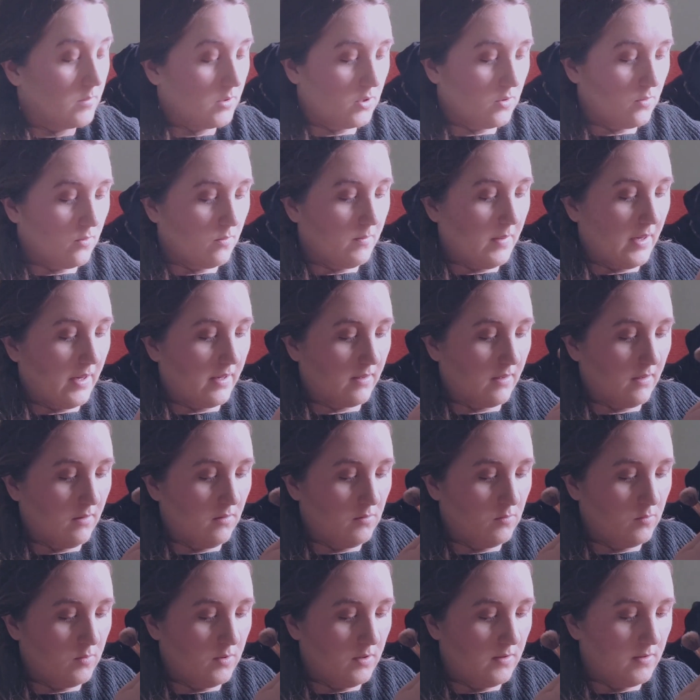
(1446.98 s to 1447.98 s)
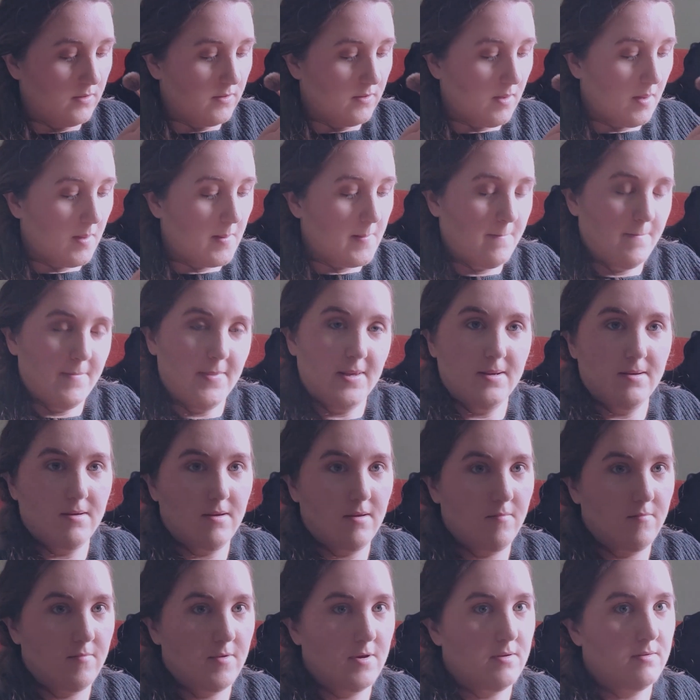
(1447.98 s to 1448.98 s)
Going back in with
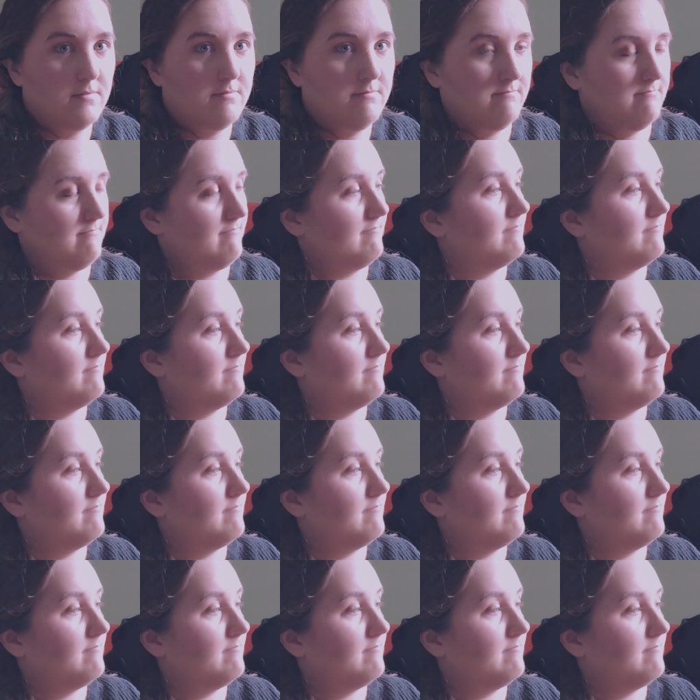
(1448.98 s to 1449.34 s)
Midnight Run.